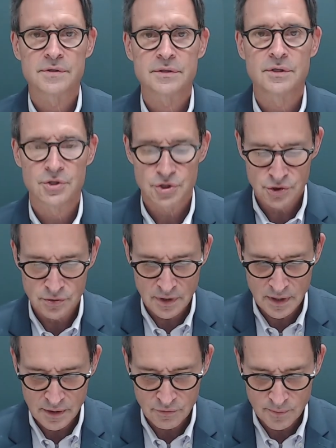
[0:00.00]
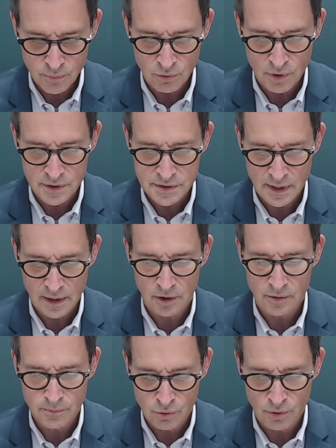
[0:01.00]
issued a report
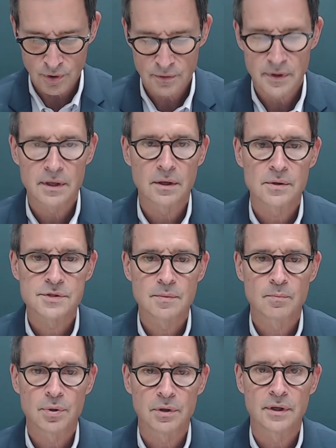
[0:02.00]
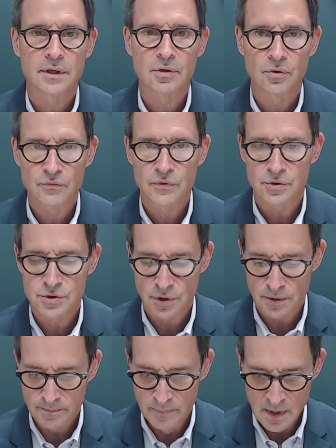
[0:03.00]
titled Puerto Rico's Political
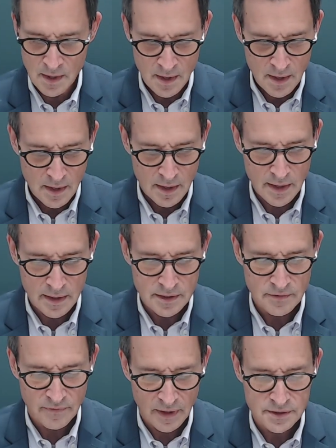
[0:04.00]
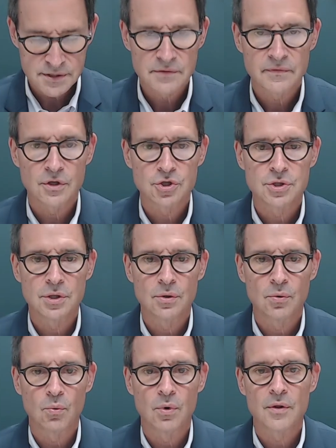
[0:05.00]
Future, a divisive issue
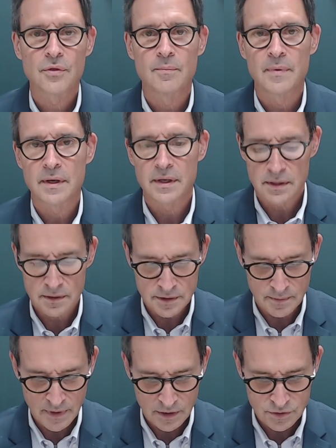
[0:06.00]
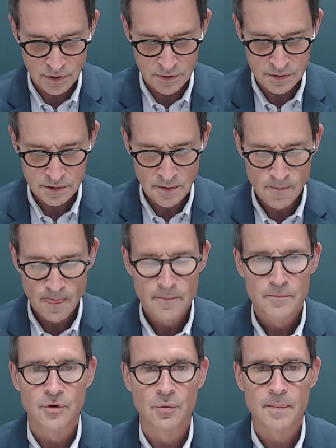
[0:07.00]
with many dimensions.
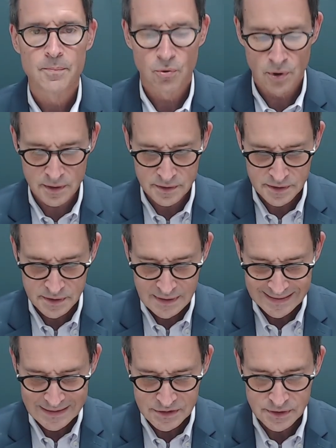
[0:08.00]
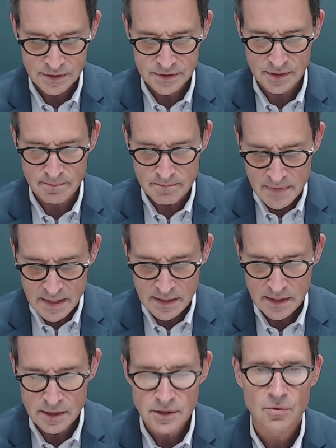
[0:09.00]
The report discusses the many
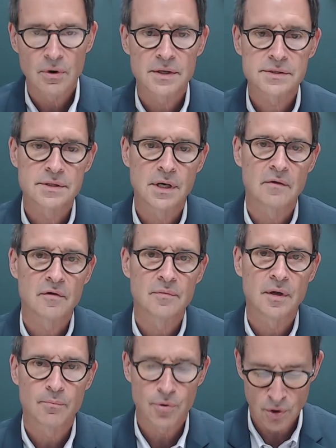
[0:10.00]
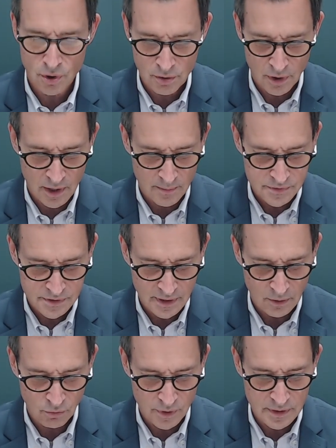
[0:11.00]
U.S. government programs that
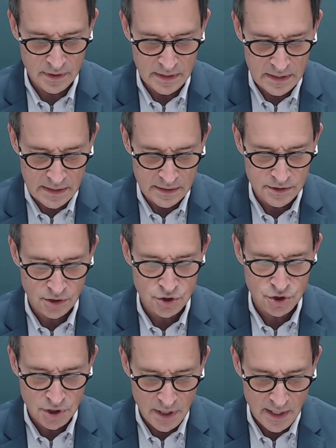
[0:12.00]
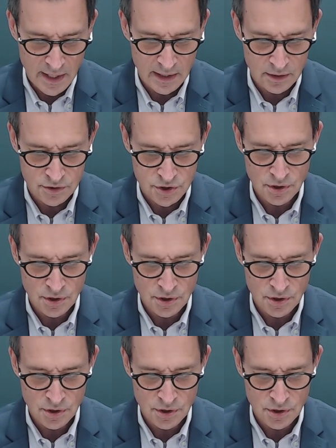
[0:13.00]
would need to change